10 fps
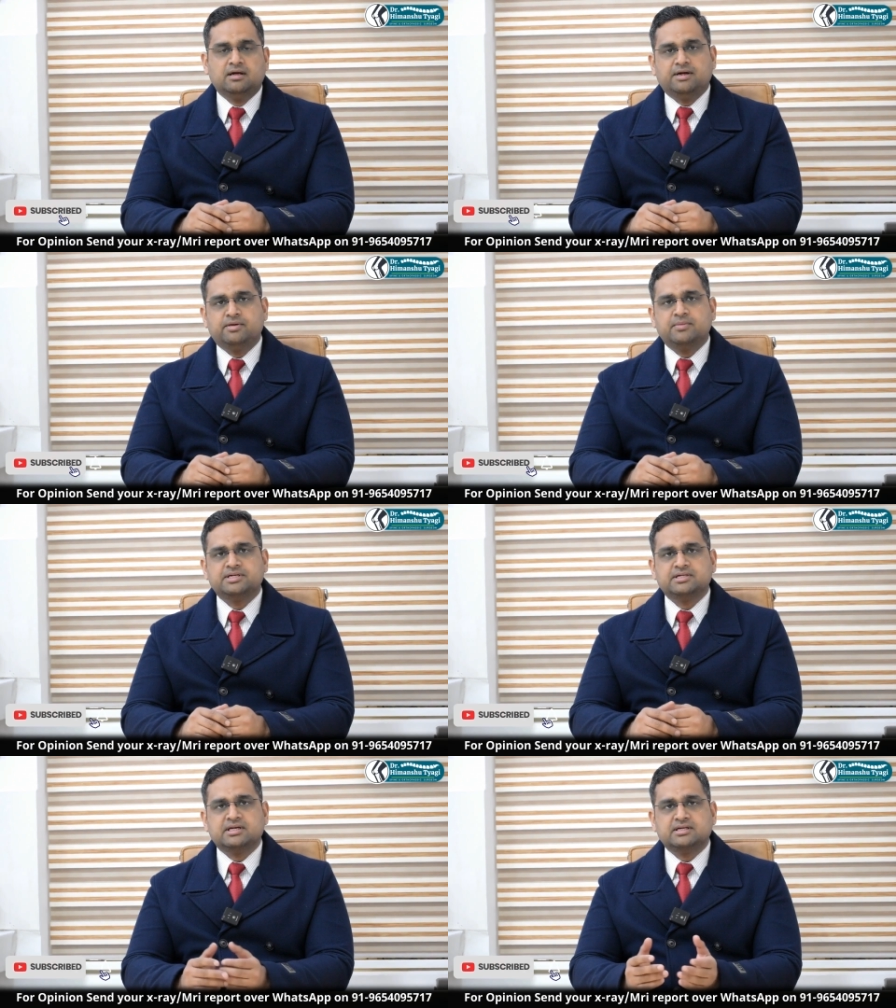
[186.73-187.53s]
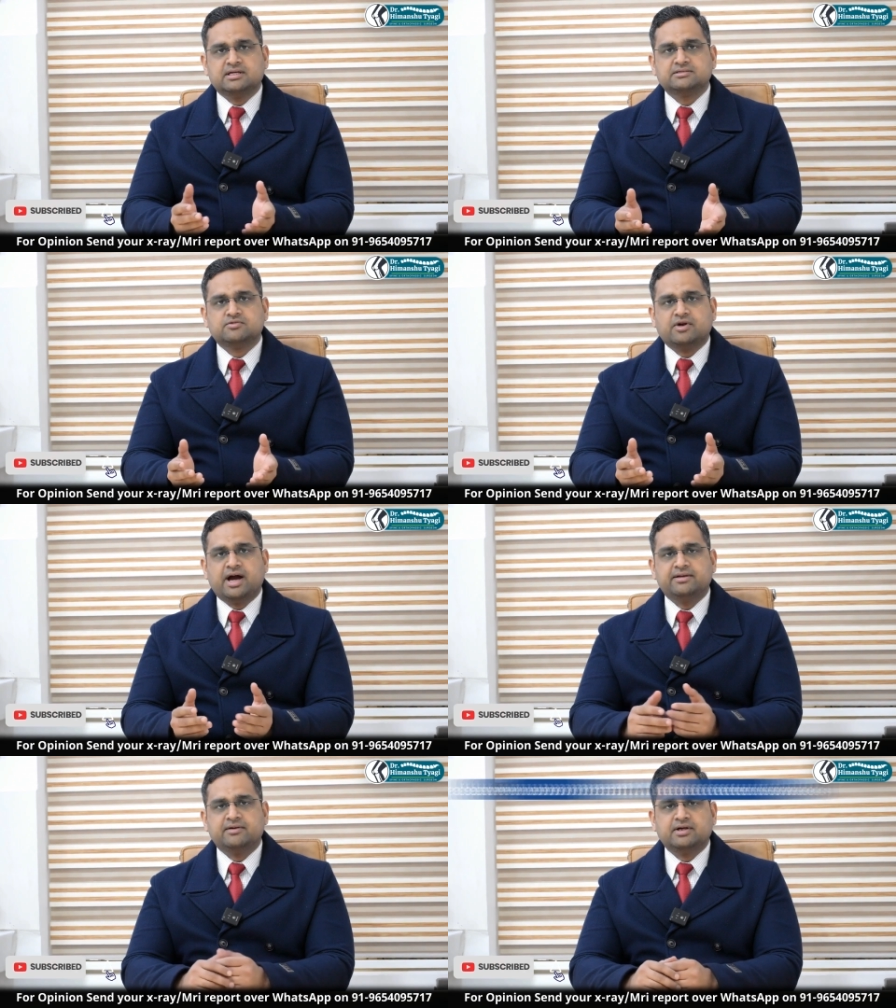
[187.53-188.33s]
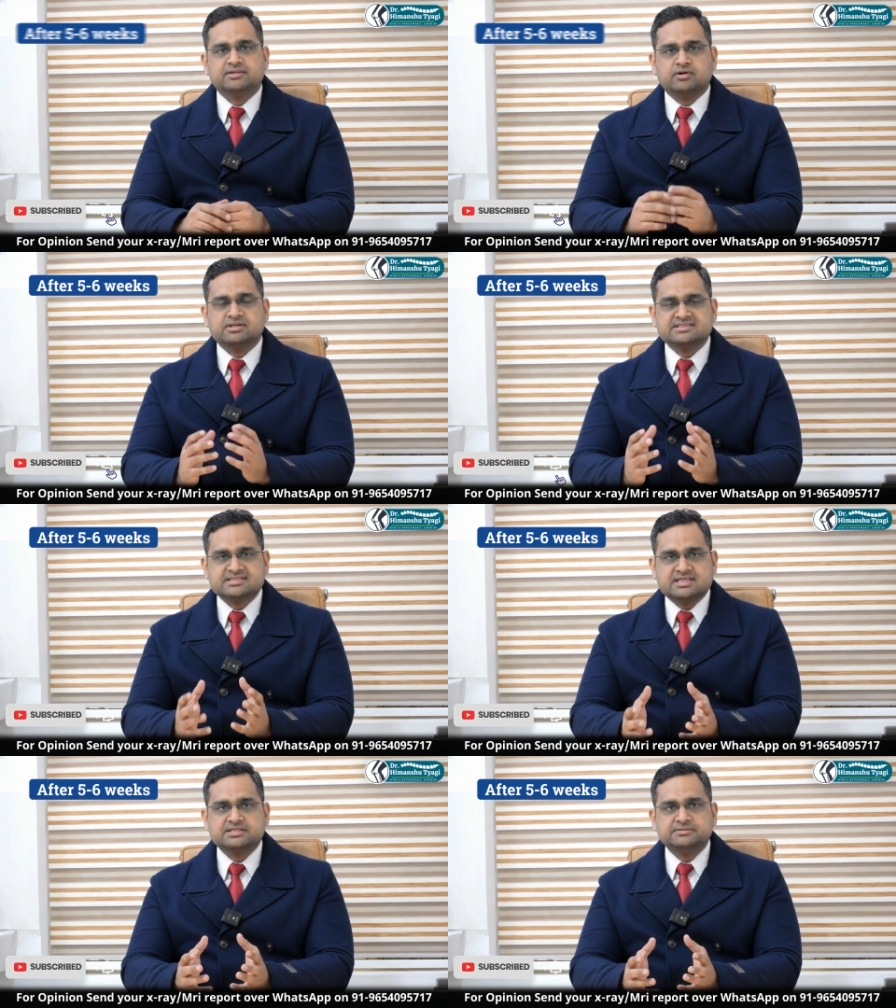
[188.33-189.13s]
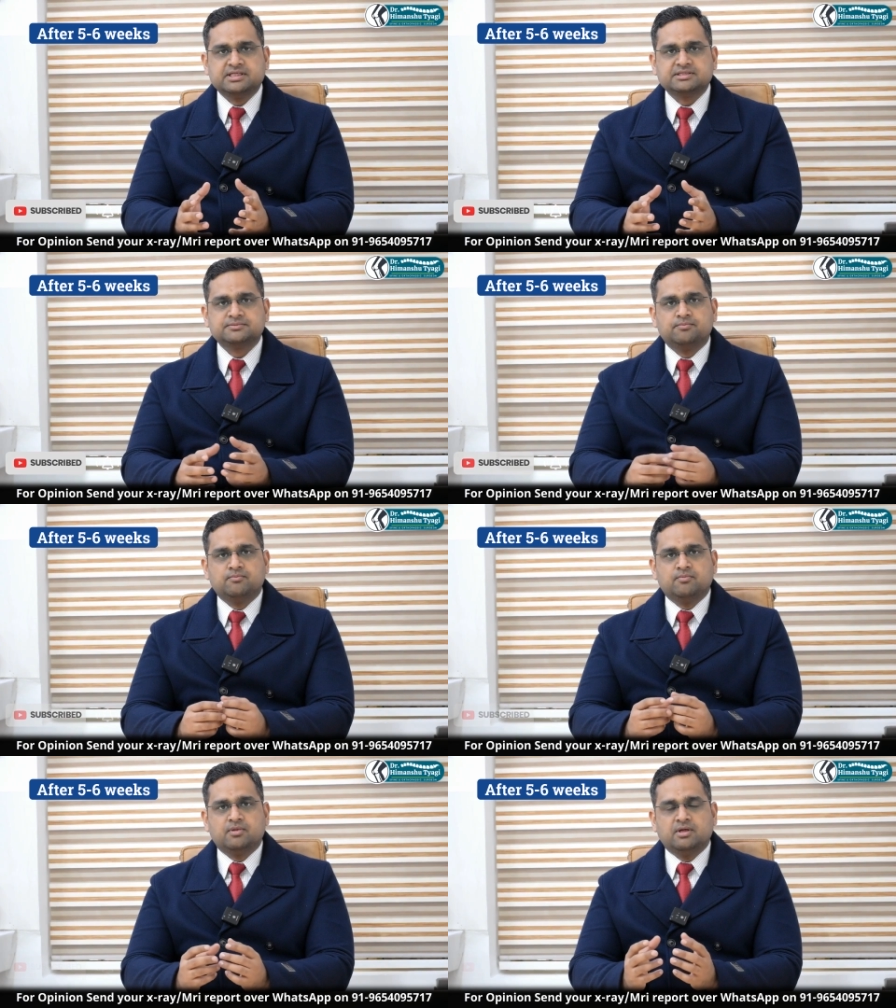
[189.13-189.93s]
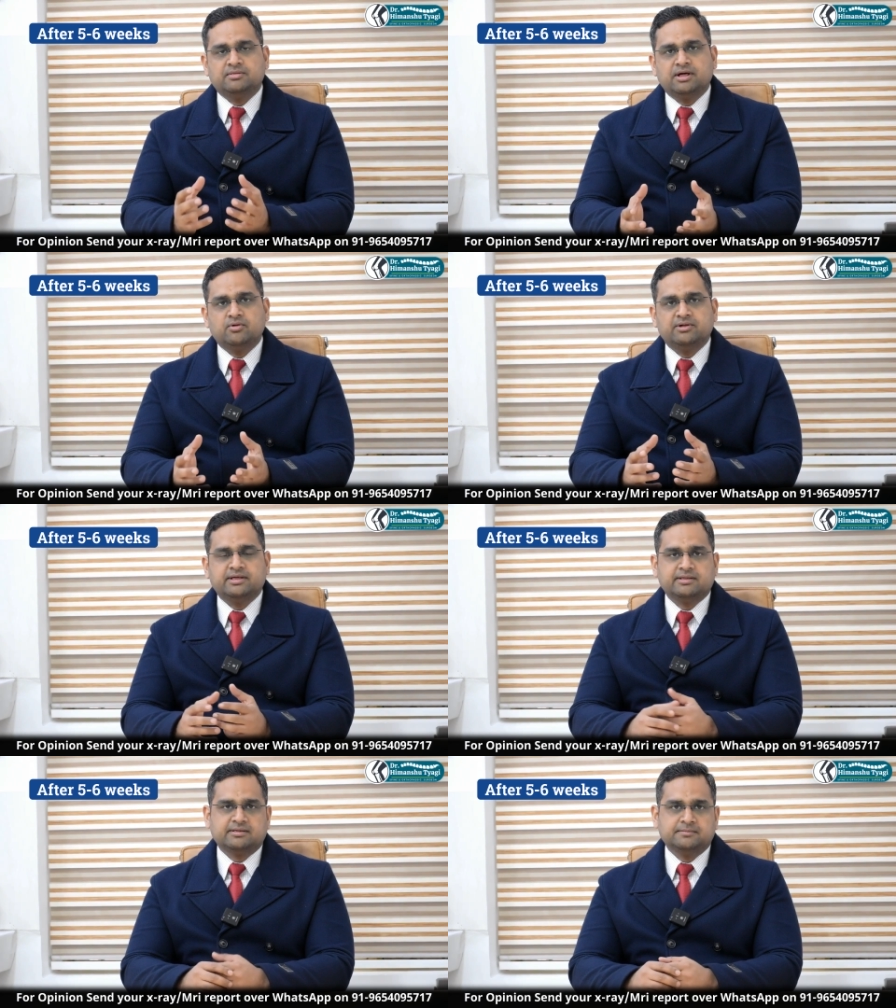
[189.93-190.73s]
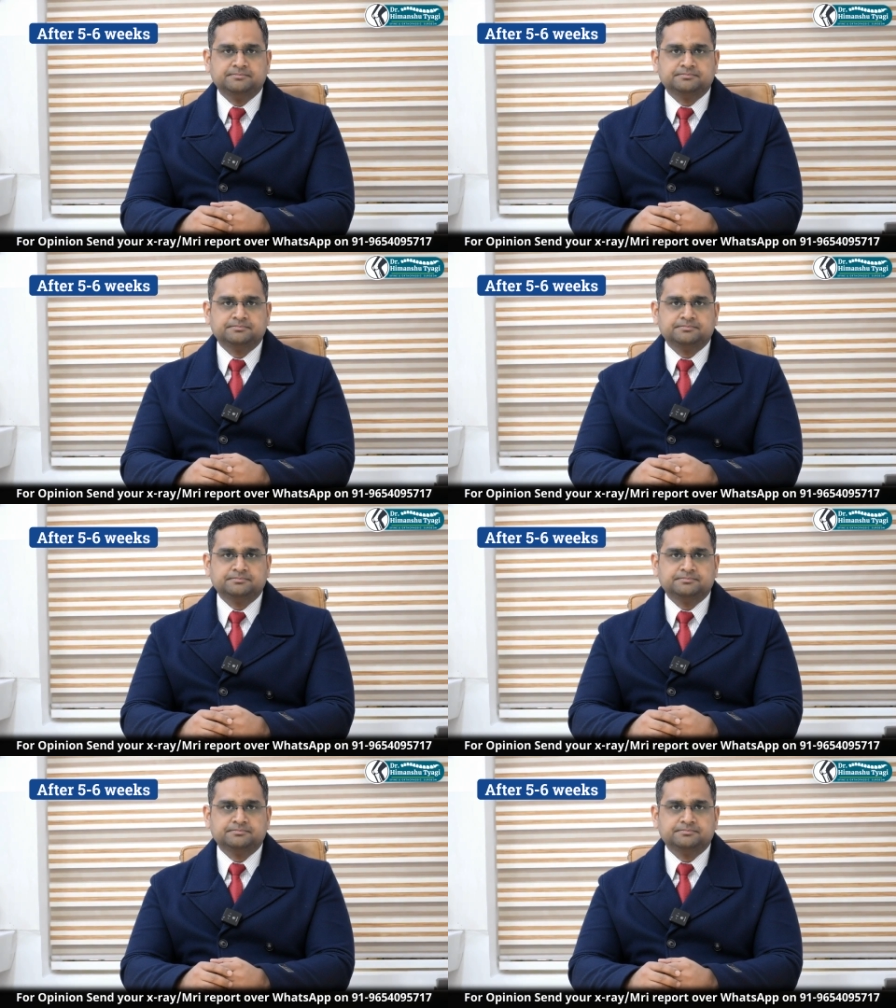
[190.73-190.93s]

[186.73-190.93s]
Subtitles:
When the patient is 5 or 6 weeks down the line,